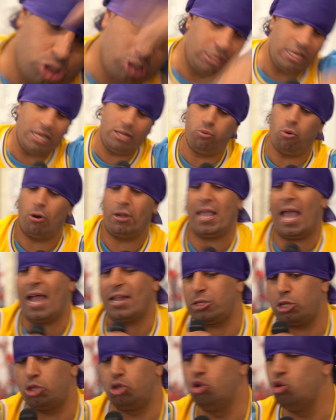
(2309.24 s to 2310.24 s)
did what you
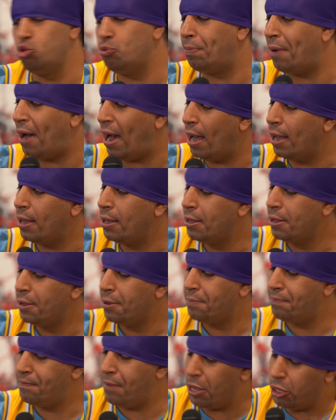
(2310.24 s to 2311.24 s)
had to do, but
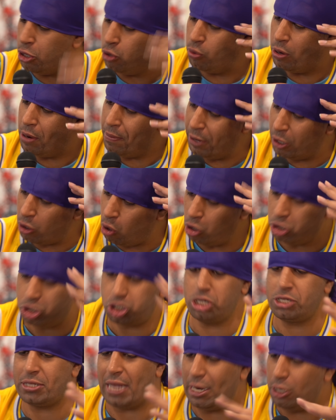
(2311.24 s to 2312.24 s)
you want to be
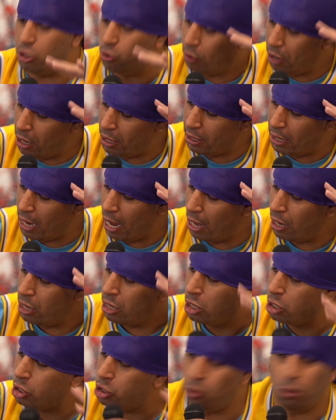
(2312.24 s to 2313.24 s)
conscious, and you want
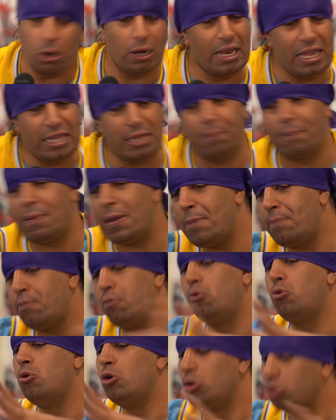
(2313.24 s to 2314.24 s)
to lead the
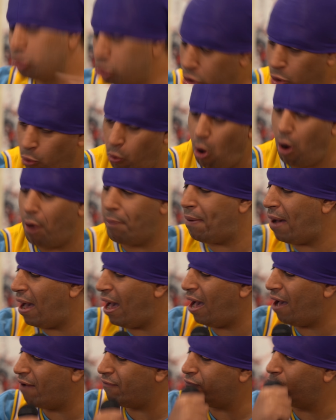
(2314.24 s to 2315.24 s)
people to the right
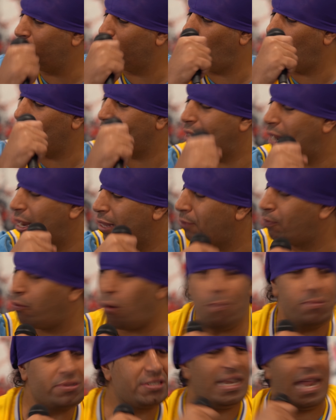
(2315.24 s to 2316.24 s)
path, or like the
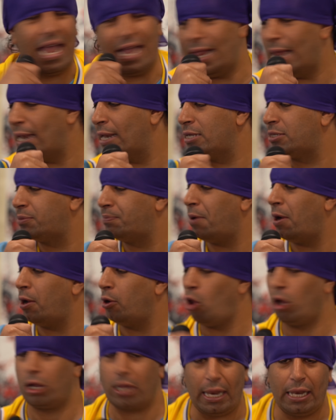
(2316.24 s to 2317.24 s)
promised land, at least, bro.
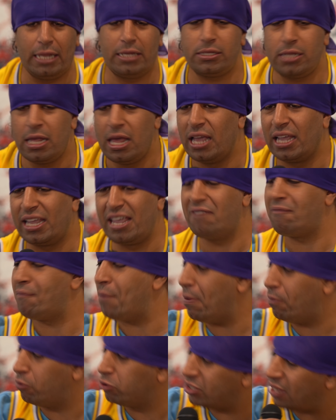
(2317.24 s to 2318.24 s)
Like, at least give
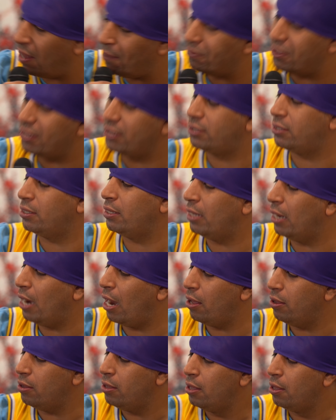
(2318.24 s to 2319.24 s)
people something
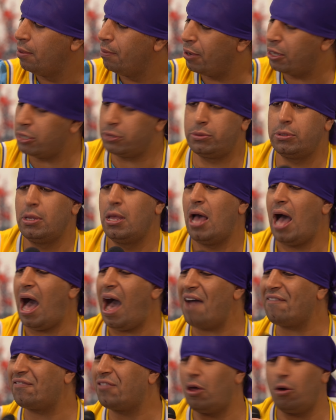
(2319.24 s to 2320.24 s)
to because
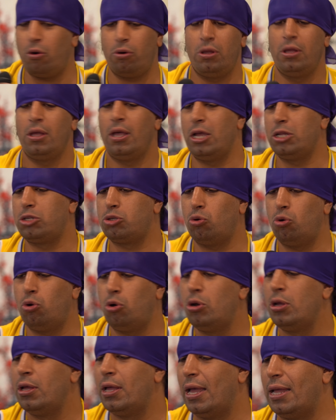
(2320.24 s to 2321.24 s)
after it's
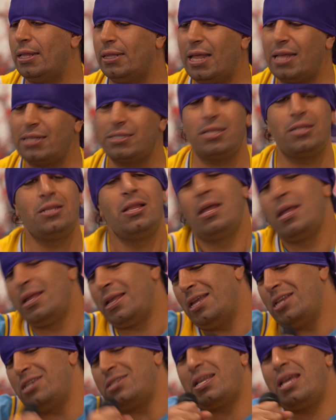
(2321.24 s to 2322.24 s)
all and dusted,
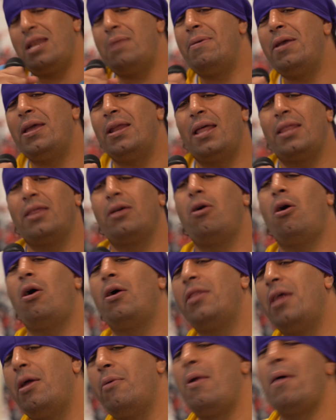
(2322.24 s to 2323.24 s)
you're just going to be another
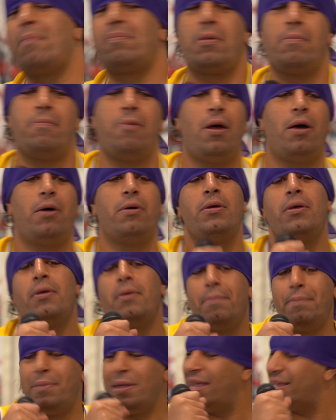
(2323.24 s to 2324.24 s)
guy that rapped about
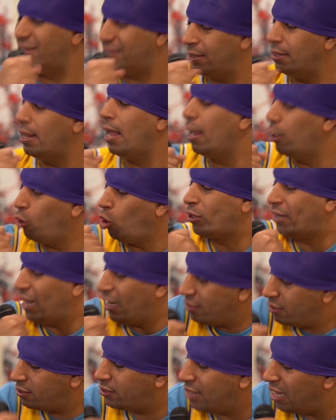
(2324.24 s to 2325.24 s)
BS and that. Like,
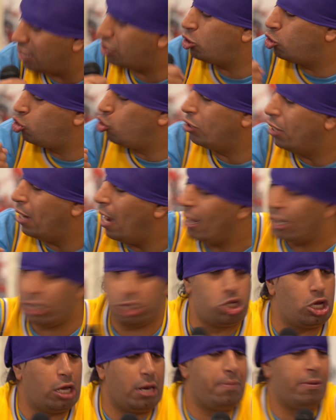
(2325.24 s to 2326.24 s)
that's true,
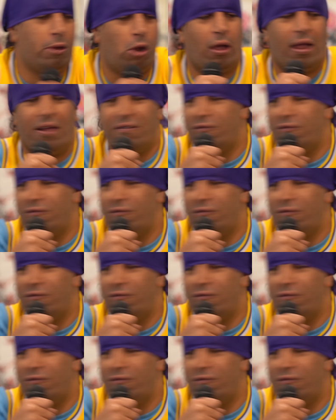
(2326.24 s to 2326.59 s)
because you're going to be like